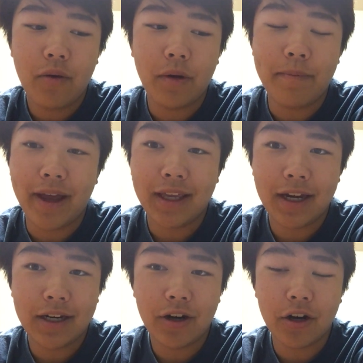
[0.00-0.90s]
when
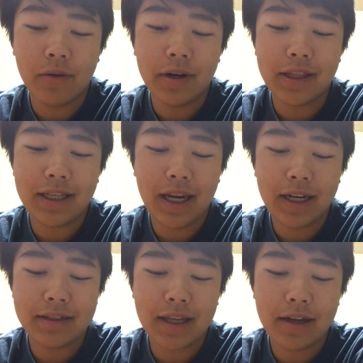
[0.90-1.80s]
Beckon and her were in the
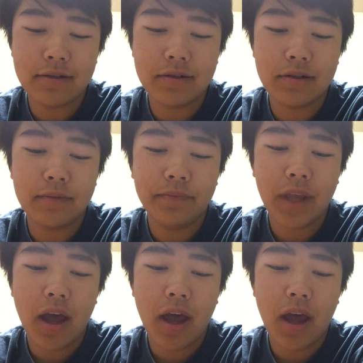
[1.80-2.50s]
dating scandal,